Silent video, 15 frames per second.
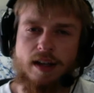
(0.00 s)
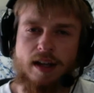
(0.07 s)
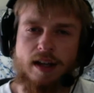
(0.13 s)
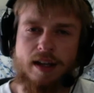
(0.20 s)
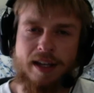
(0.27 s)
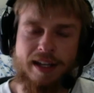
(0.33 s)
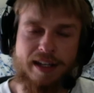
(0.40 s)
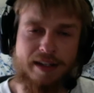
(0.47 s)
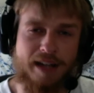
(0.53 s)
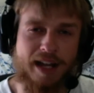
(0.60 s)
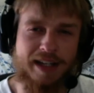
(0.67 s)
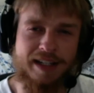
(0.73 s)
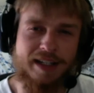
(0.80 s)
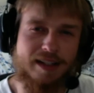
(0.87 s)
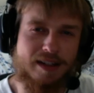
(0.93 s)
And I
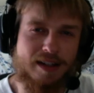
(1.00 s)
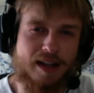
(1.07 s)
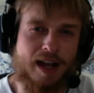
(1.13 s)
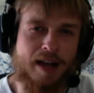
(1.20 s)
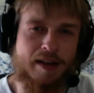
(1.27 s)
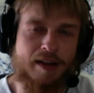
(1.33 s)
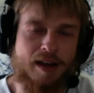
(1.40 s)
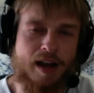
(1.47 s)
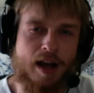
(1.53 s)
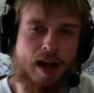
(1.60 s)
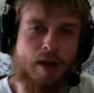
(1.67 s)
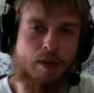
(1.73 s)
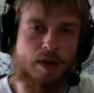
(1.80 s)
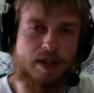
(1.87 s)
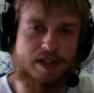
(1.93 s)

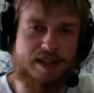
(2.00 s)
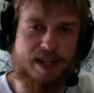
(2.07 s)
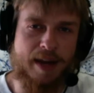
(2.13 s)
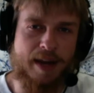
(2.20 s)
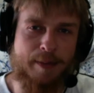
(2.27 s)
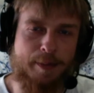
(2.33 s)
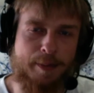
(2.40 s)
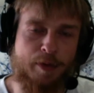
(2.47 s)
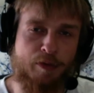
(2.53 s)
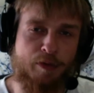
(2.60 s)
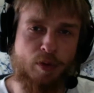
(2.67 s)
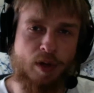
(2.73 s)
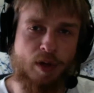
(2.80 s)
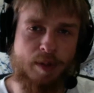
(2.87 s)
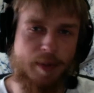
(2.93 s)
want to say
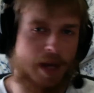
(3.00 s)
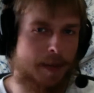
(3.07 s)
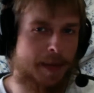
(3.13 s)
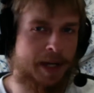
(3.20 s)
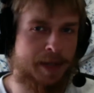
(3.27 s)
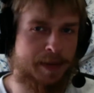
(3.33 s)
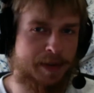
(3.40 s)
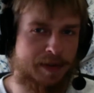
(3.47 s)
before I bought Biomutant,